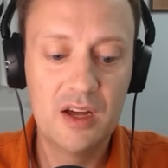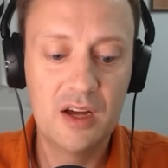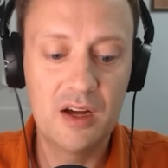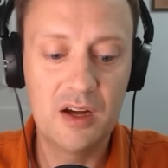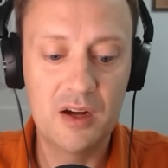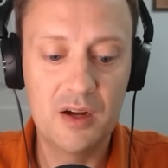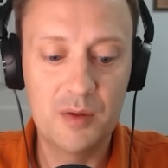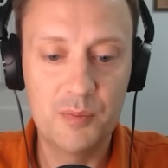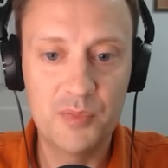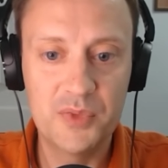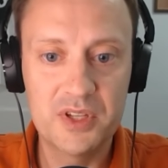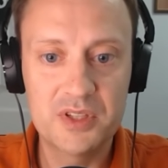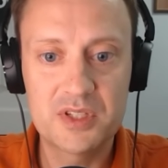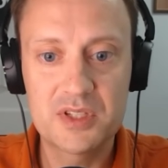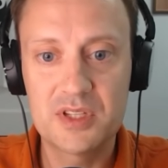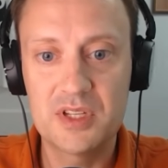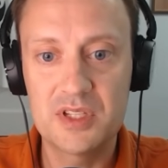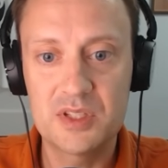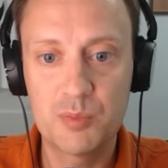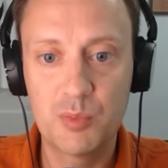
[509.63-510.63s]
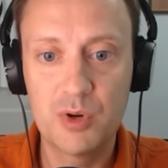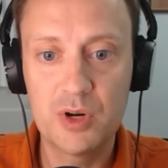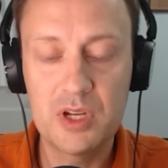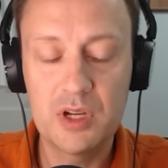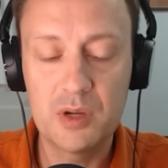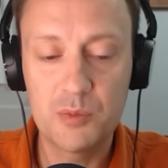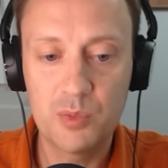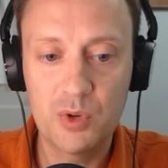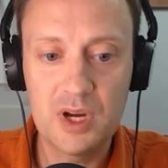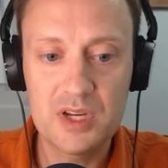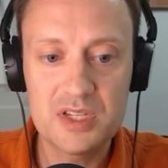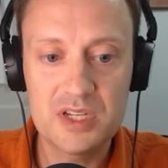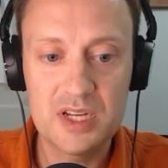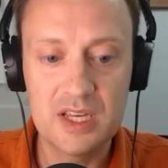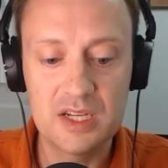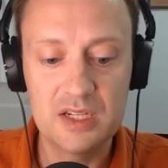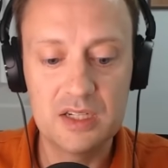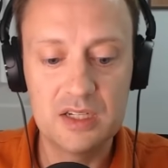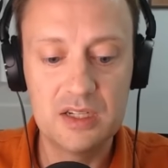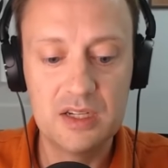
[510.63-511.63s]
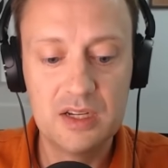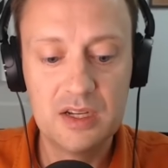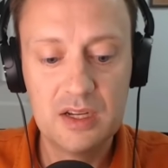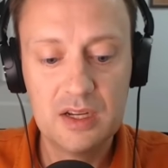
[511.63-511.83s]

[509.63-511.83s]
That's pretty unprecedented.